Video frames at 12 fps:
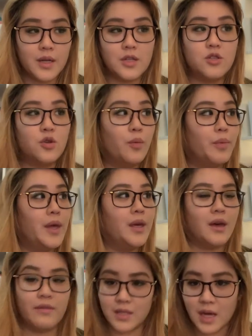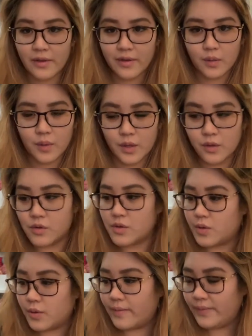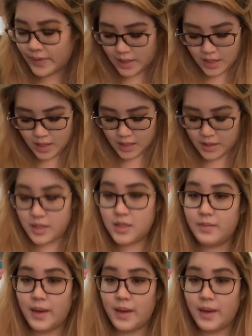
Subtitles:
It's so big, it covers half our window, so this